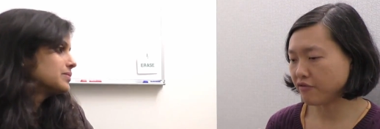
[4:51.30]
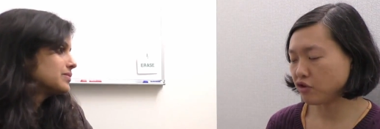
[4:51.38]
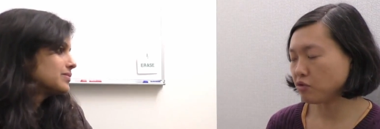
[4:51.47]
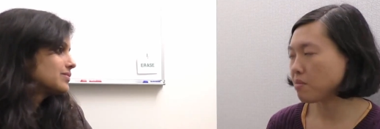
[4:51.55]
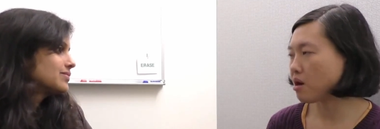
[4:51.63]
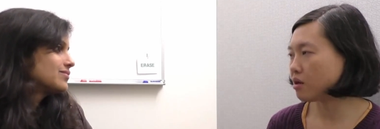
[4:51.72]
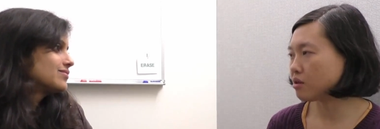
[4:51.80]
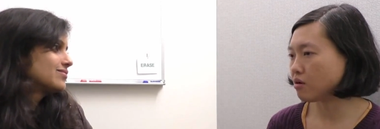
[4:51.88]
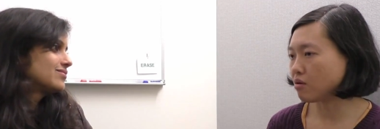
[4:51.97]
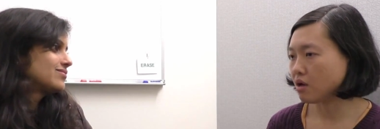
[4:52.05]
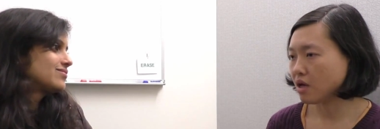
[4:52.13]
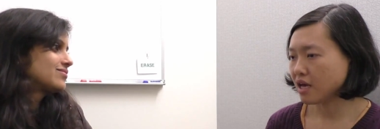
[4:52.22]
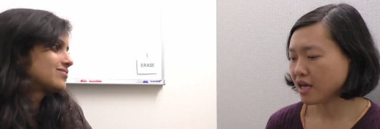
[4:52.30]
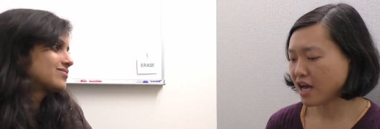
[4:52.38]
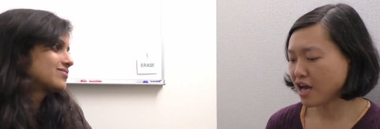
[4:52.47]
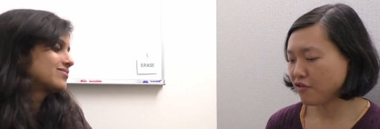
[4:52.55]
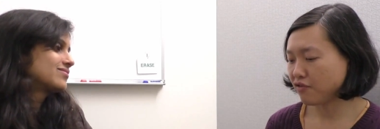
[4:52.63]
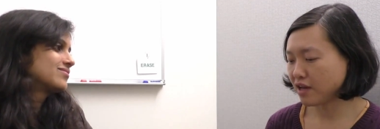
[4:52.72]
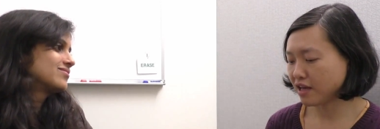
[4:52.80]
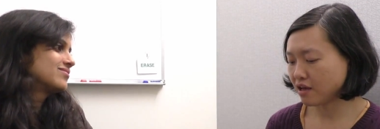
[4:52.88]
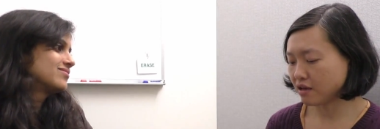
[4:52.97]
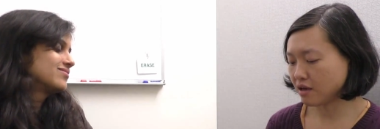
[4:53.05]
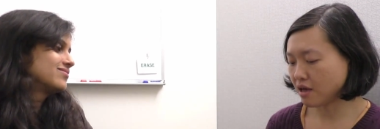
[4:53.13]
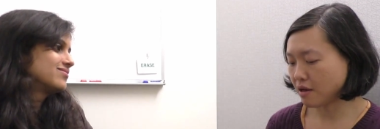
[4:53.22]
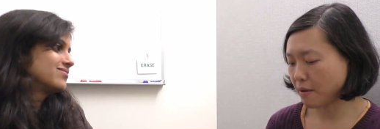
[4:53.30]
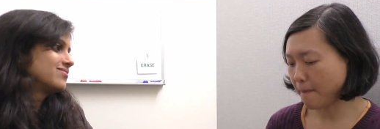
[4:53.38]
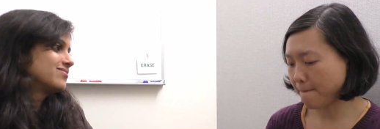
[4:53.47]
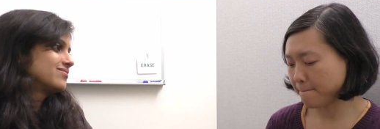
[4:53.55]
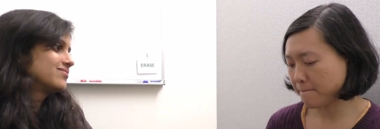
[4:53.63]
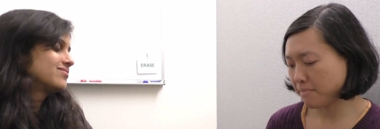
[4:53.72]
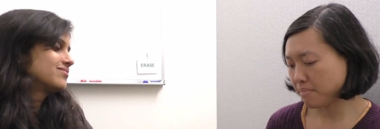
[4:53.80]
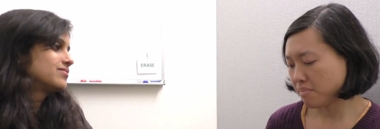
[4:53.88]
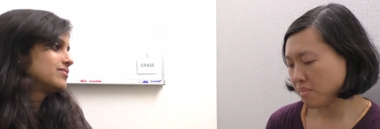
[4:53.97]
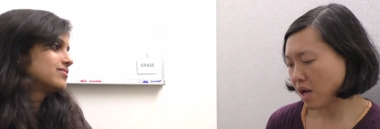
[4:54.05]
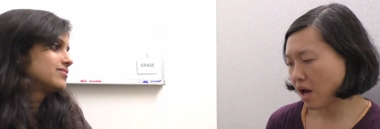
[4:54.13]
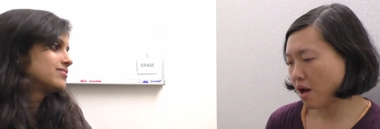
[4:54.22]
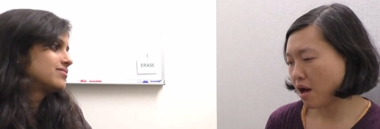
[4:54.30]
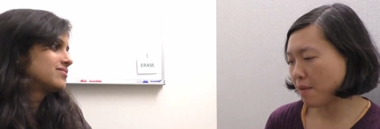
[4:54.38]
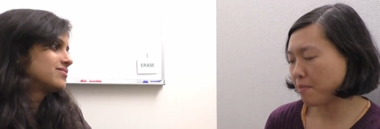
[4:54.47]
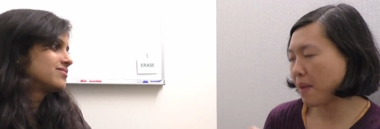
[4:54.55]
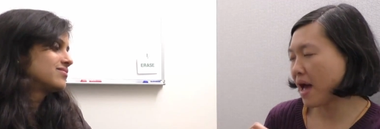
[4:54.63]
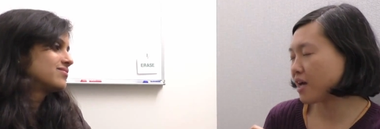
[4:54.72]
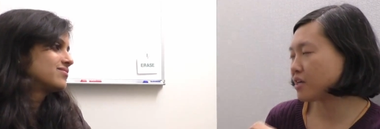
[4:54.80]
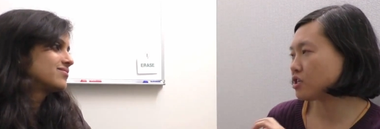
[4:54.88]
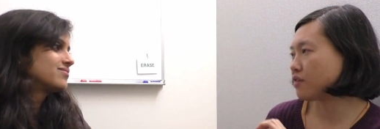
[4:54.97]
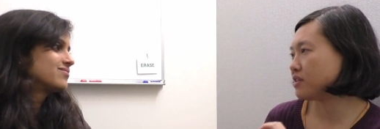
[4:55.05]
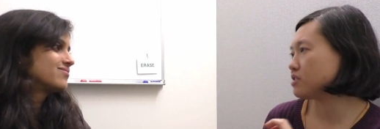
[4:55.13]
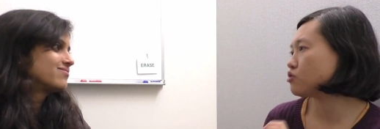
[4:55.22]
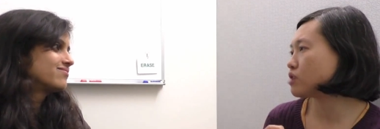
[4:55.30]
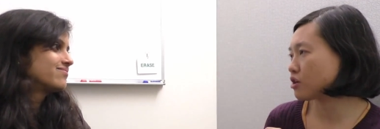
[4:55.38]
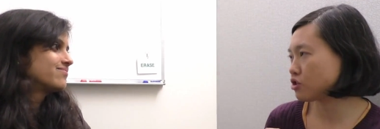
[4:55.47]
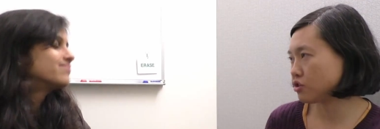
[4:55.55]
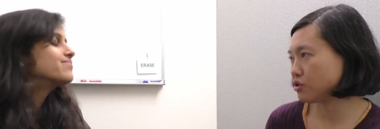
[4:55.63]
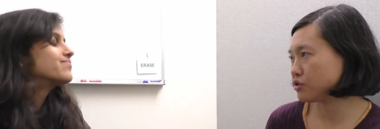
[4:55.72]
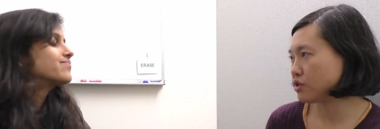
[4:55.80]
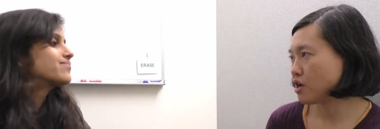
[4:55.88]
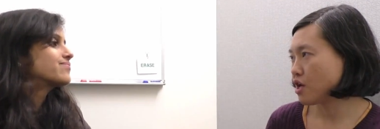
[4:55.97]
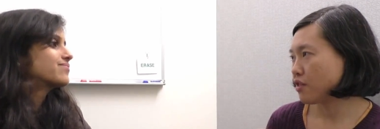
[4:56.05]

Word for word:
Speaker 1: view model kind of like a, a package of instructions